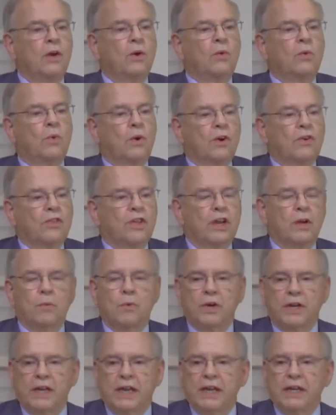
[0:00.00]
where they
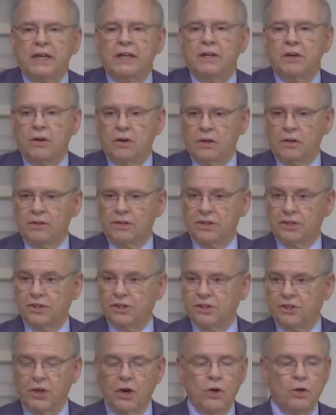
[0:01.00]
were getting all the
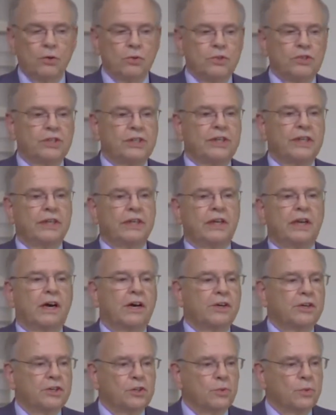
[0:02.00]
stones, the
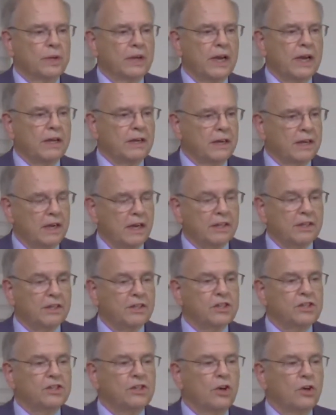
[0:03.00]
cutters went out and cut the
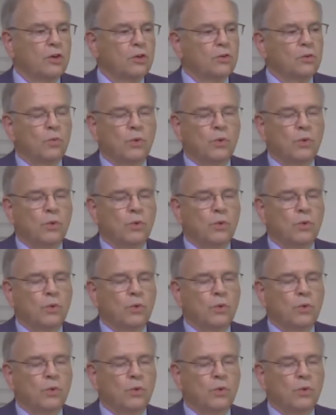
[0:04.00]
stone,